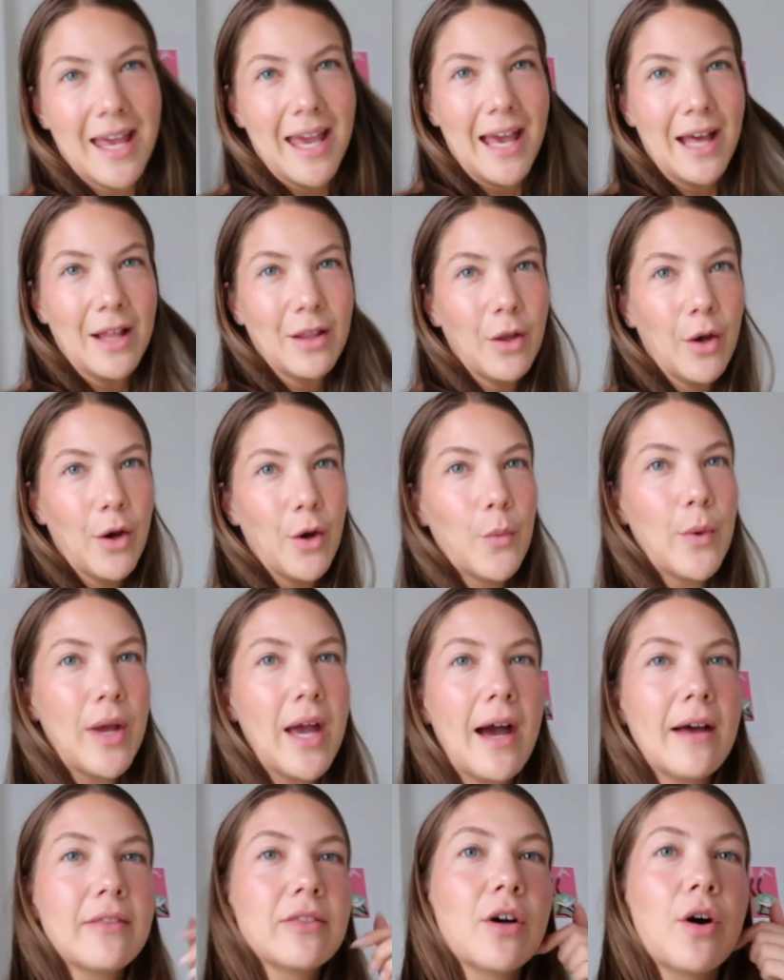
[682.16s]
Hello, we are
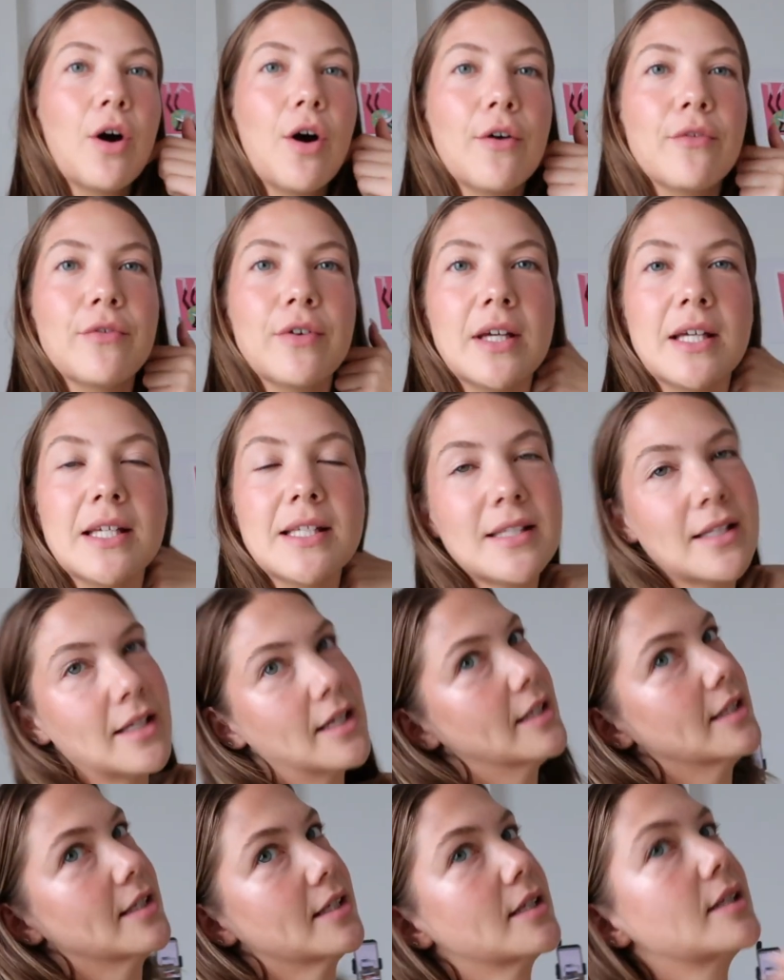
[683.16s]
at the office.
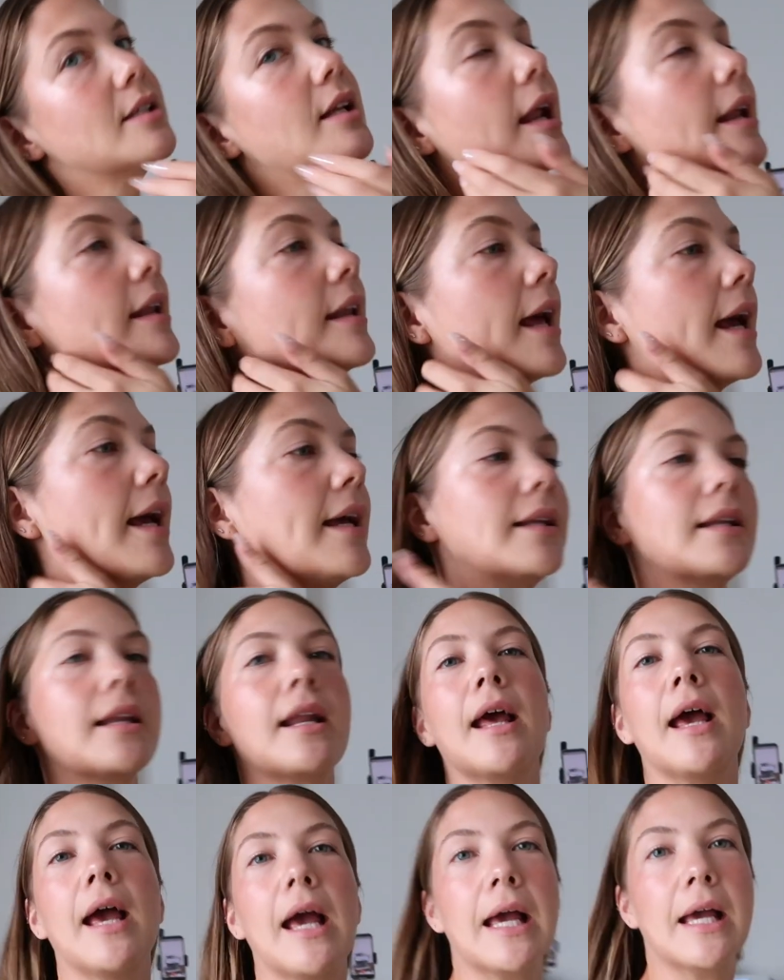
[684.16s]
It's Sunday
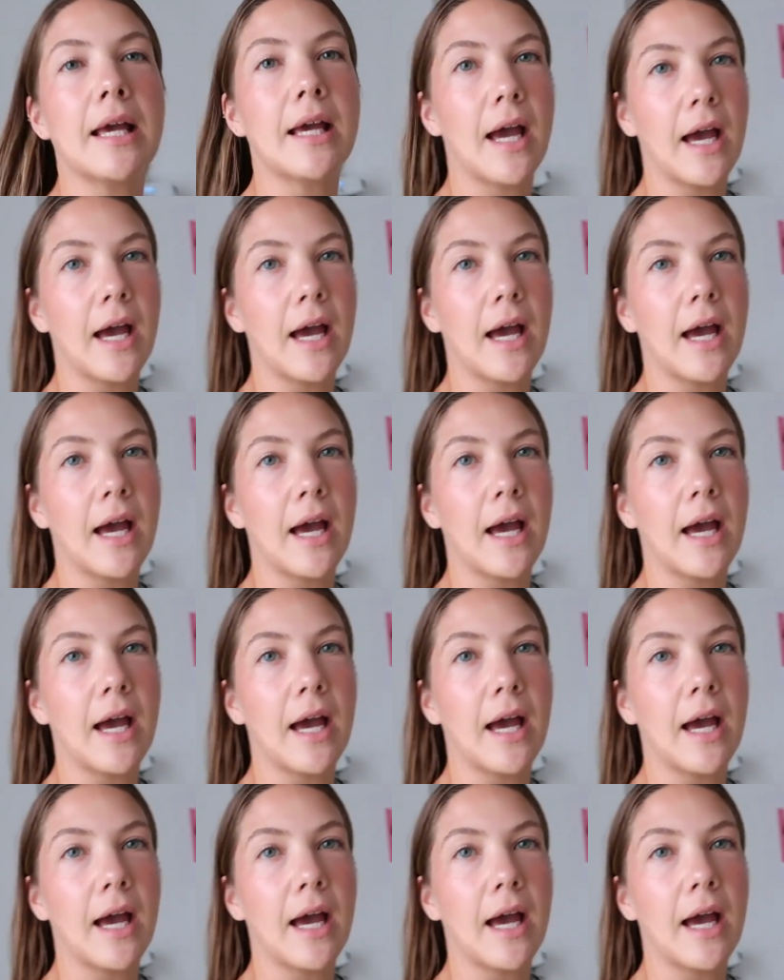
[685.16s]
today